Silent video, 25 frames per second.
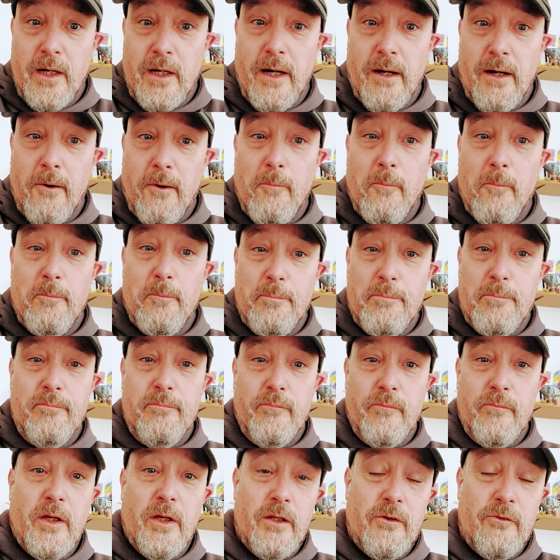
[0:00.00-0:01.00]

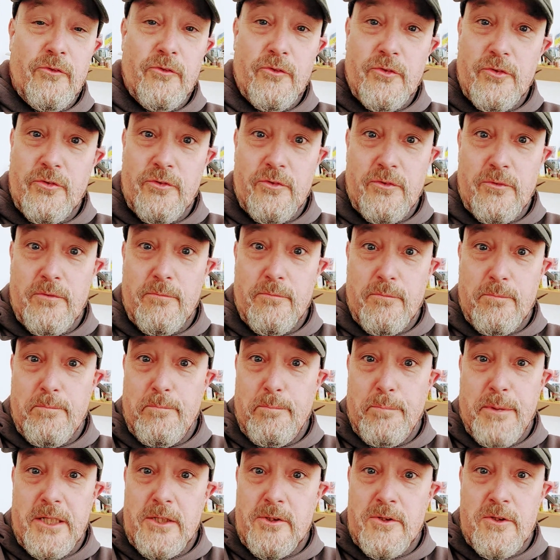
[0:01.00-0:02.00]
And
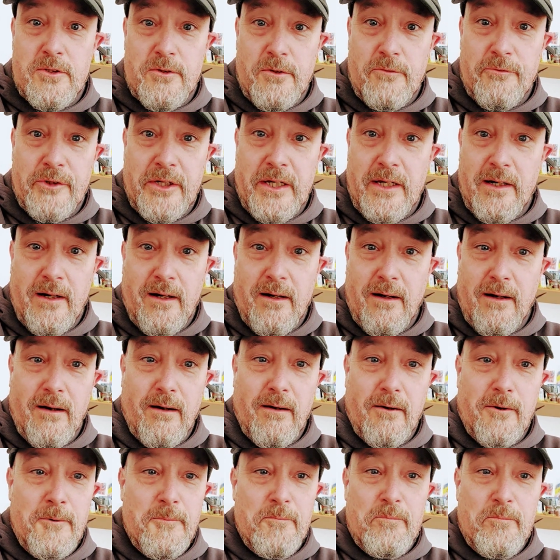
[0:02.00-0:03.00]
bits of it
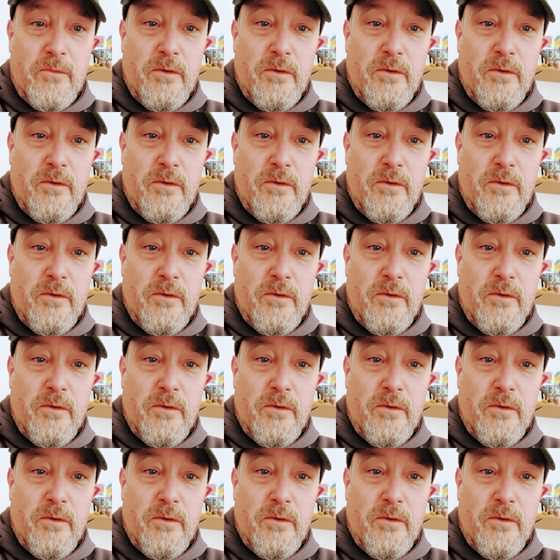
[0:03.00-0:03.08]
are,